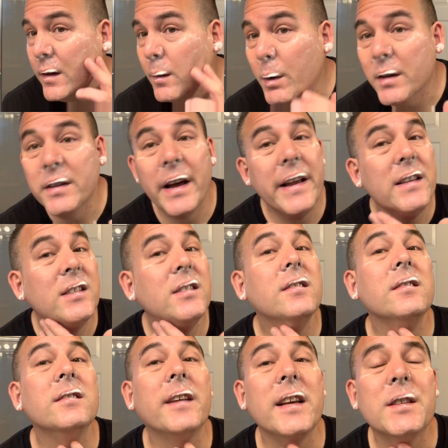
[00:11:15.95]
But nice
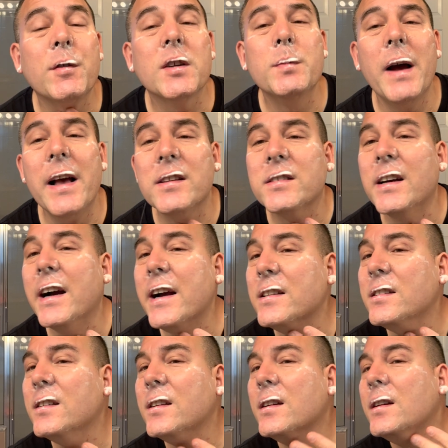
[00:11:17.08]
first pass,
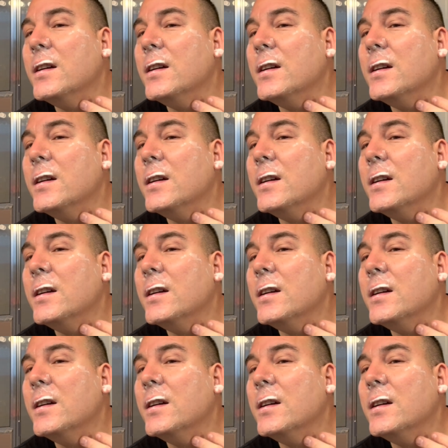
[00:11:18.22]
guys.